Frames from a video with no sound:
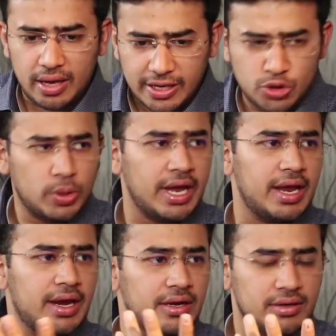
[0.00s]

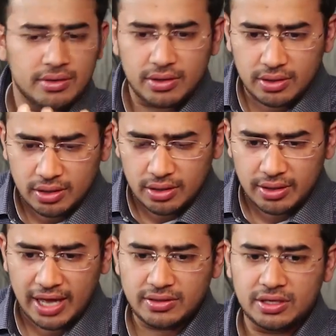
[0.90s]
educate,
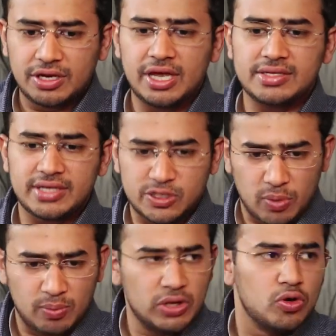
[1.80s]
rather create such
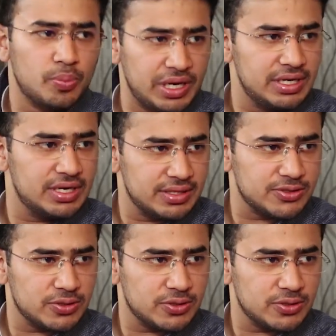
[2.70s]
public opinion in the